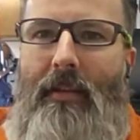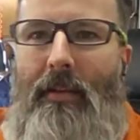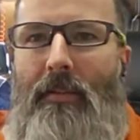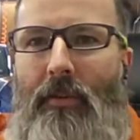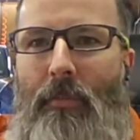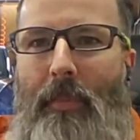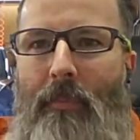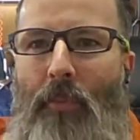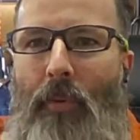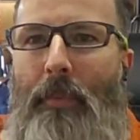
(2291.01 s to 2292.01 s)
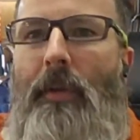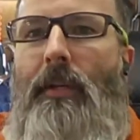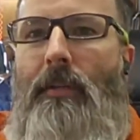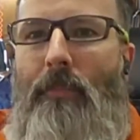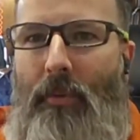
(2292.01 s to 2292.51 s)
a little bit more
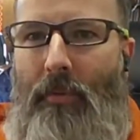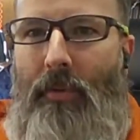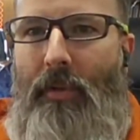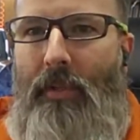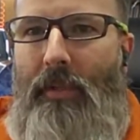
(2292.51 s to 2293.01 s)
predictable,